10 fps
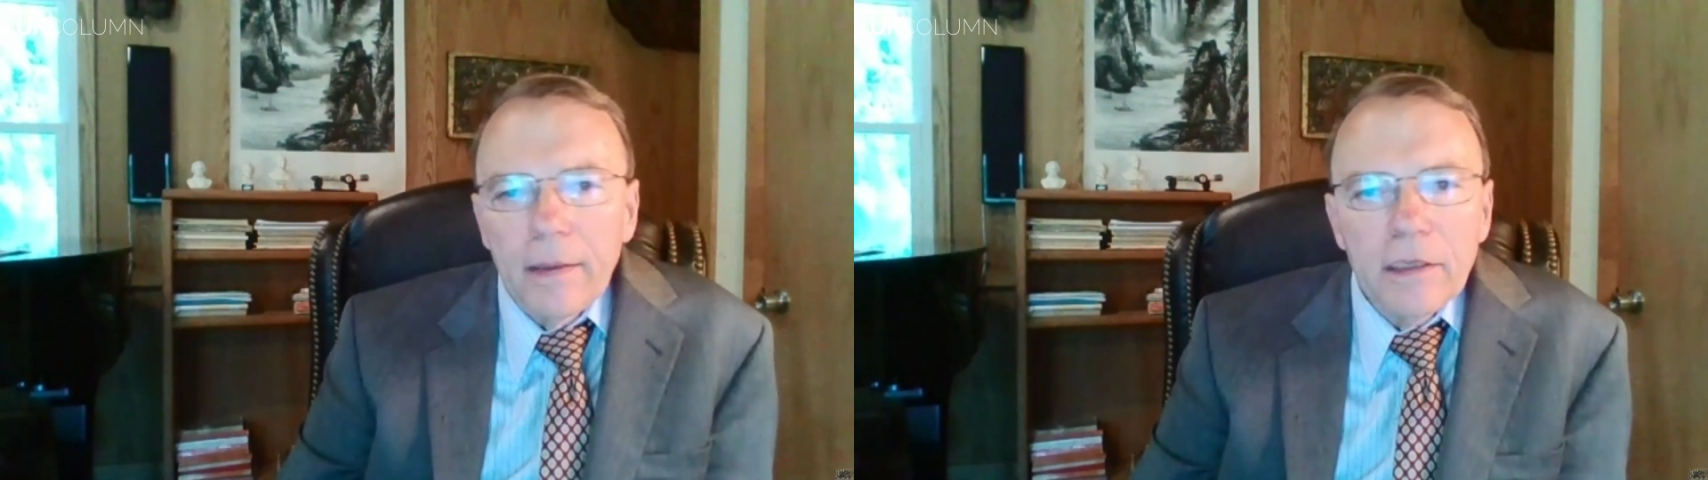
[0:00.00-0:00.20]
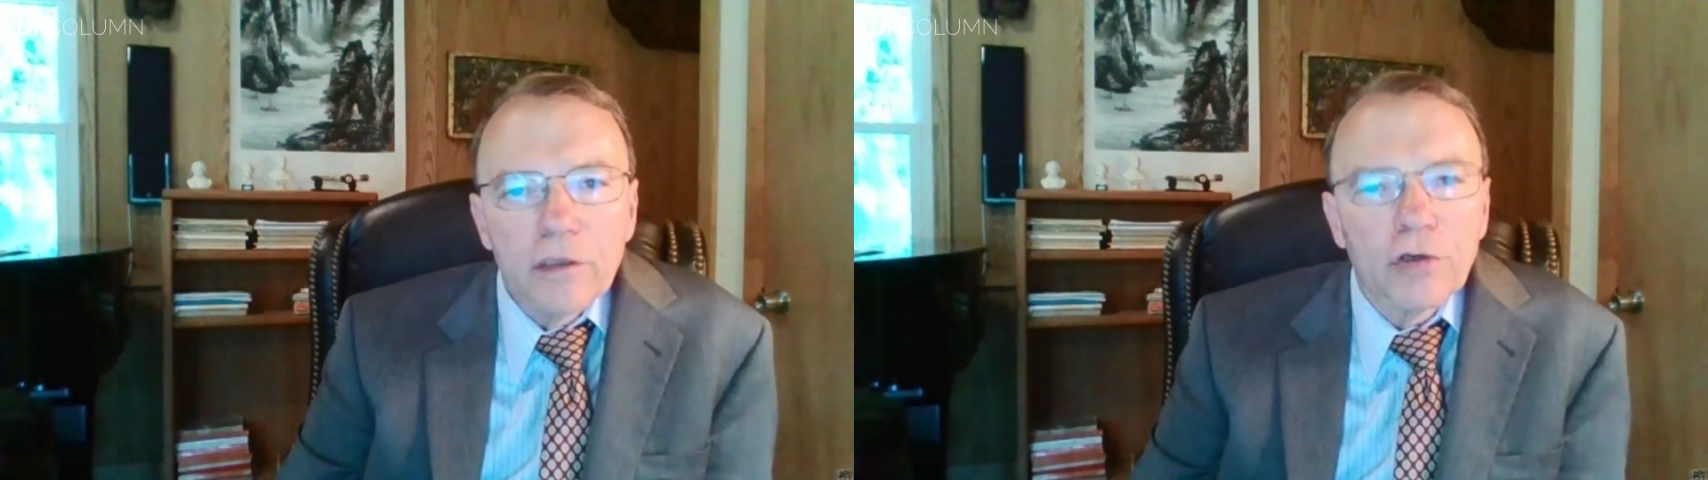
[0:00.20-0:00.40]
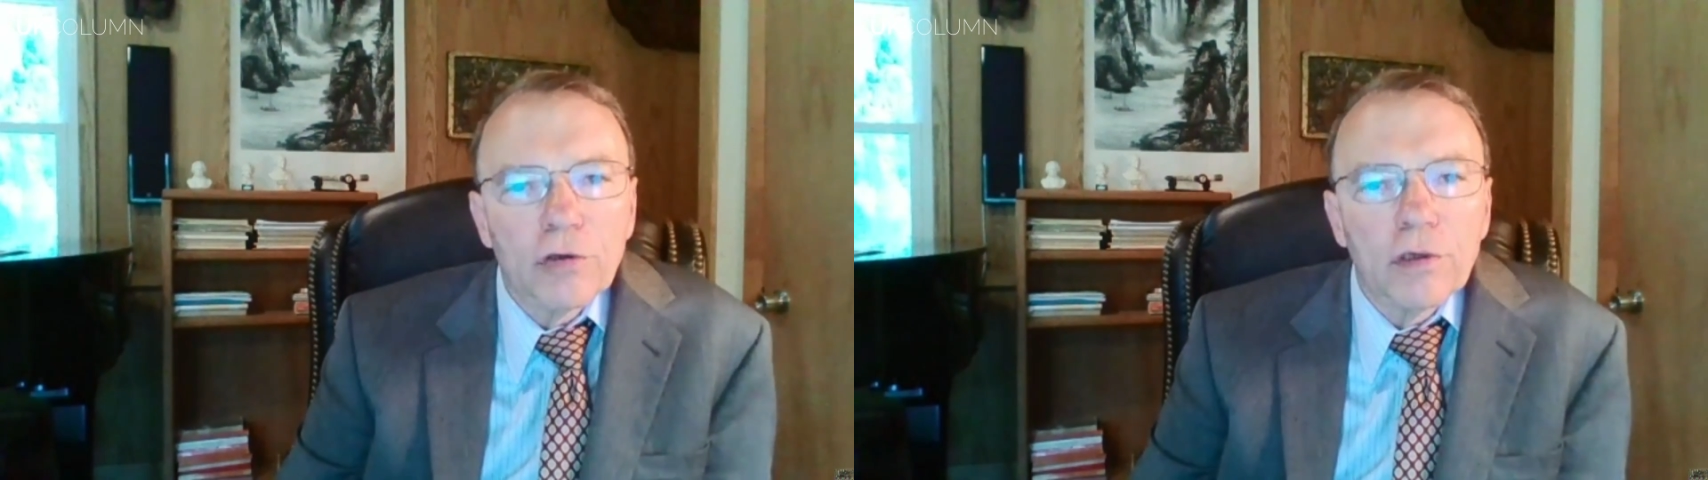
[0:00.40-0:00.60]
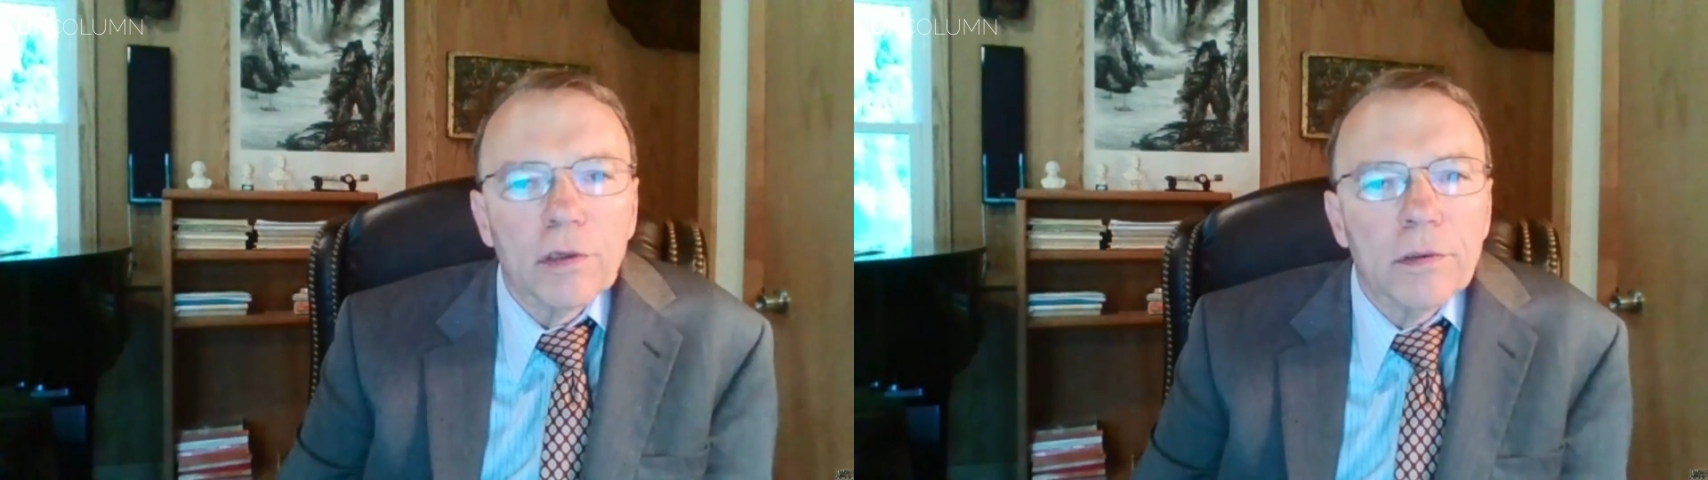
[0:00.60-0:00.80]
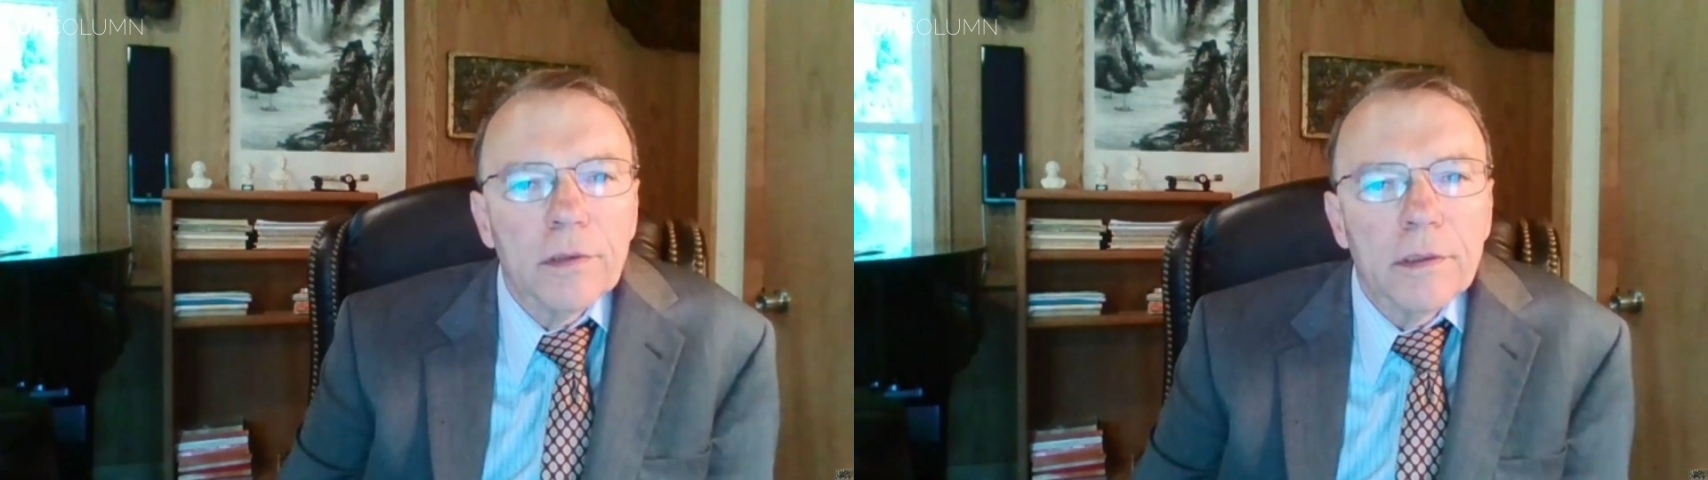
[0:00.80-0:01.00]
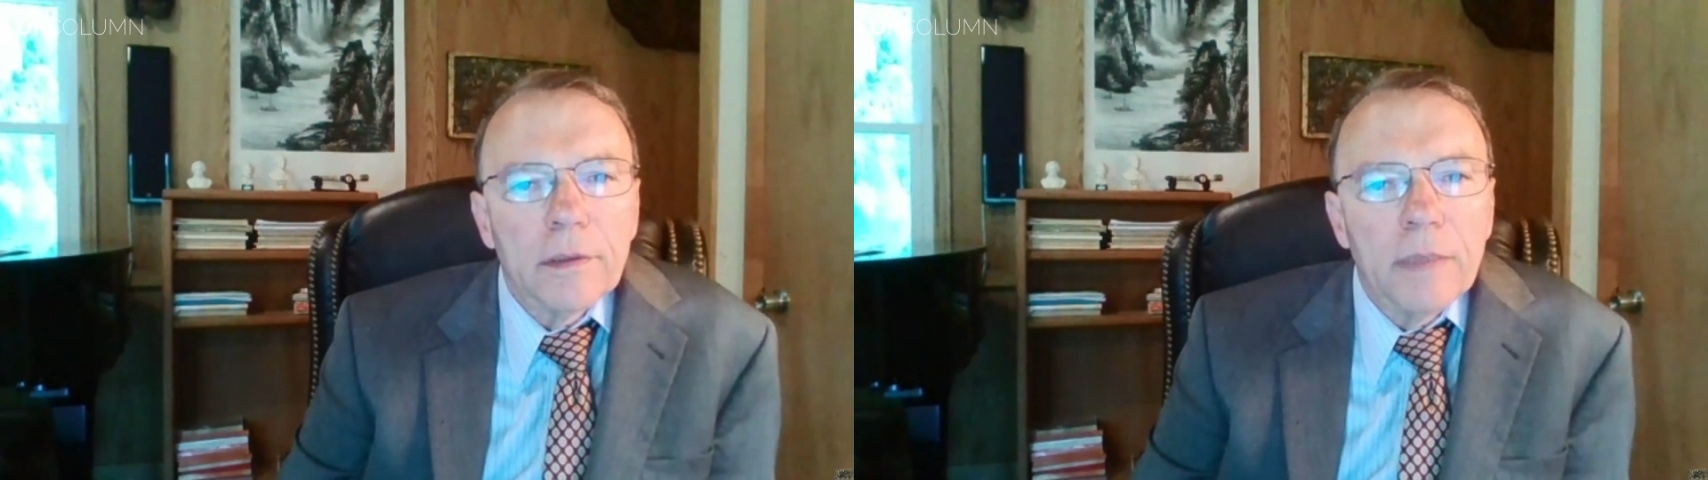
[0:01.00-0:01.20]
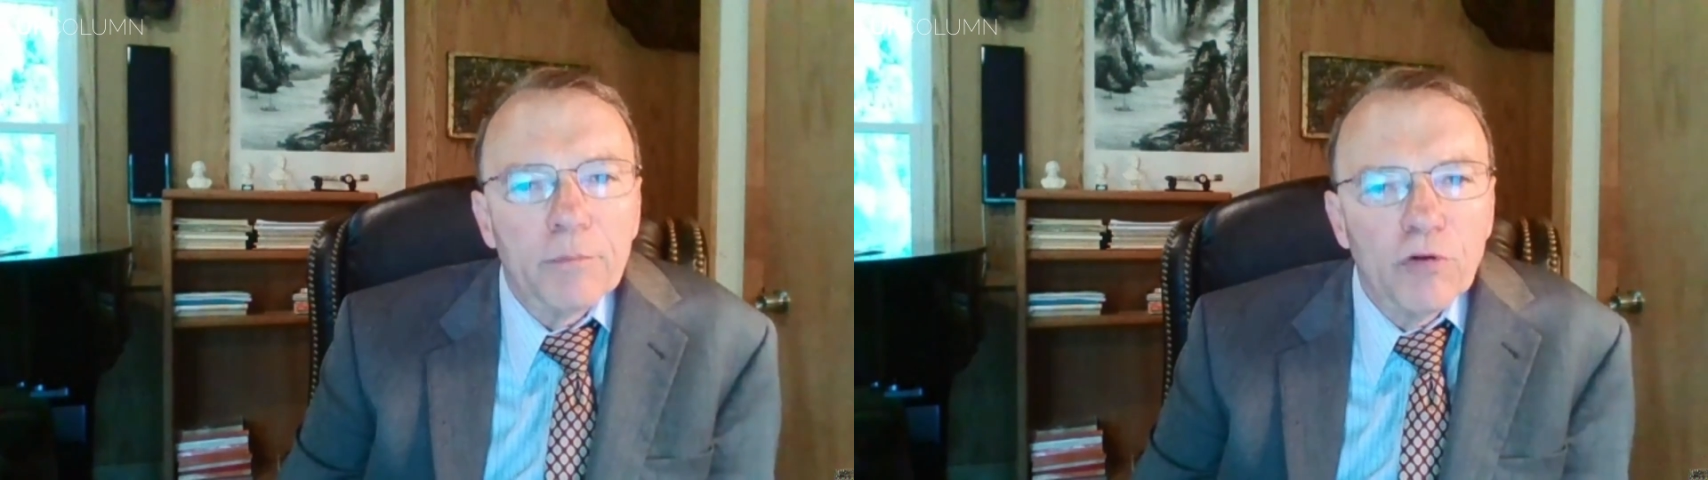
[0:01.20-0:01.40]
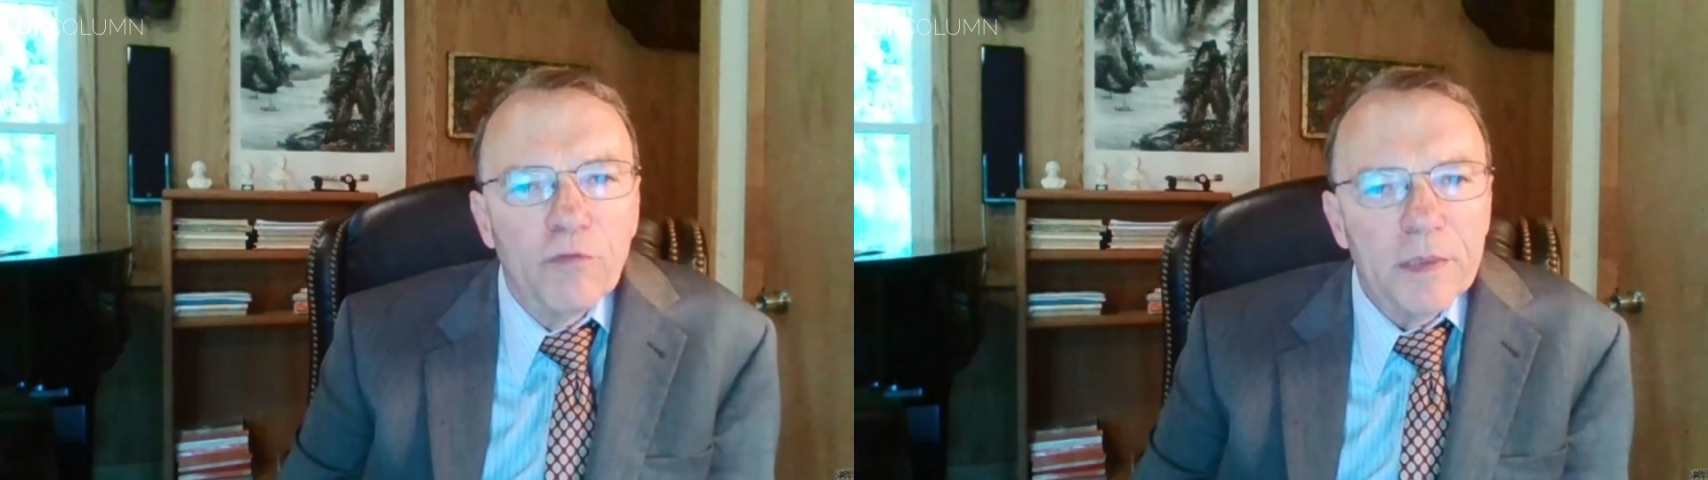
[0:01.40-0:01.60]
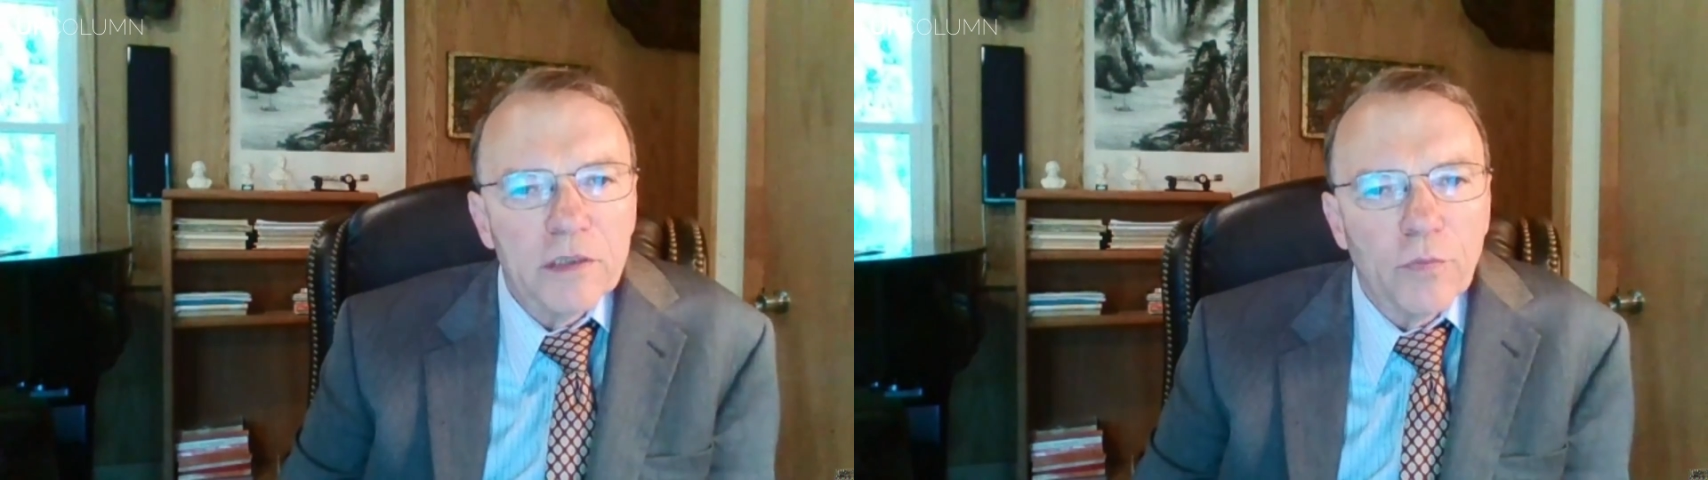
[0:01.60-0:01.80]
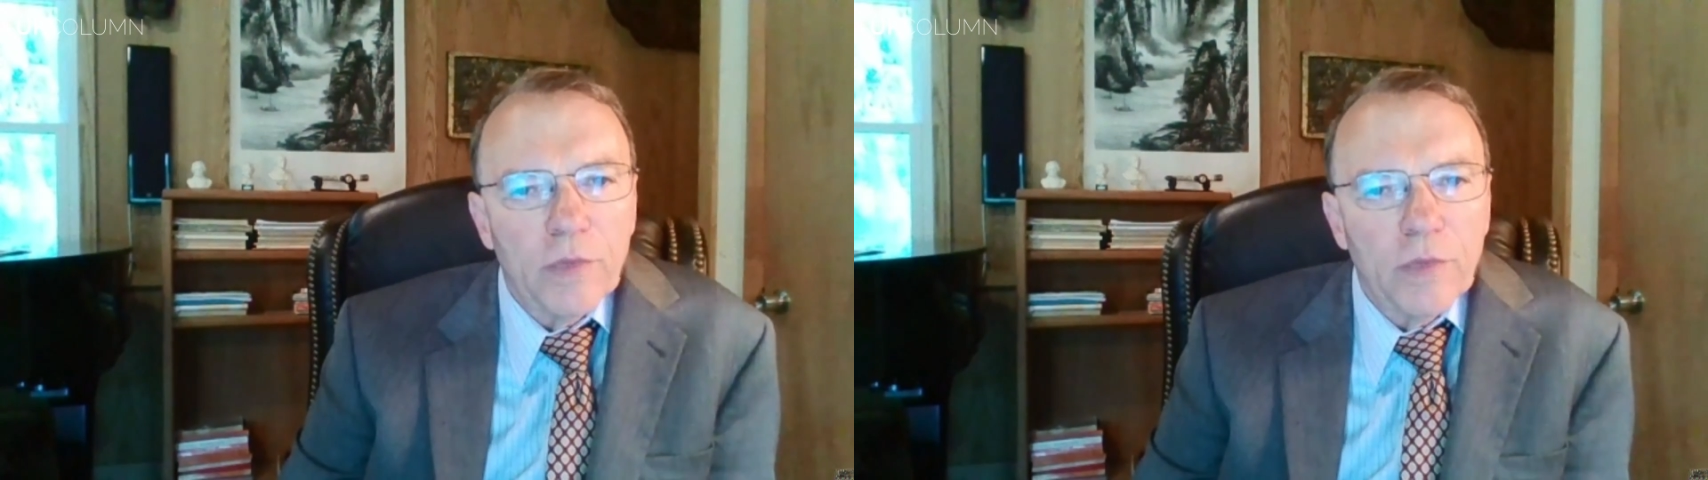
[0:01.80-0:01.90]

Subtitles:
internal improvements,